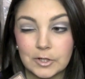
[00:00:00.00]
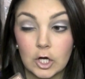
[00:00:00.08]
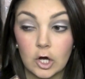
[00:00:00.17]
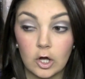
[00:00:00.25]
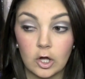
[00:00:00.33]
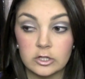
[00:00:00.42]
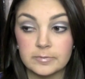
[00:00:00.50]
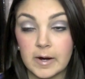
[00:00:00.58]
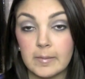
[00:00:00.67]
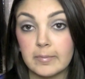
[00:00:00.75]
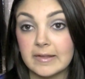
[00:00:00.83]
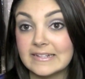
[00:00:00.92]
called
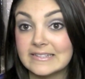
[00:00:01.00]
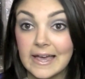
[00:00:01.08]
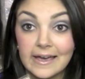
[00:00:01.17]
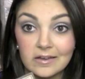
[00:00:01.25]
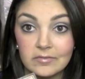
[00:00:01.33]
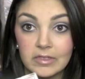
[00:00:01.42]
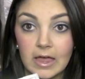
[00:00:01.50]
probably 10 of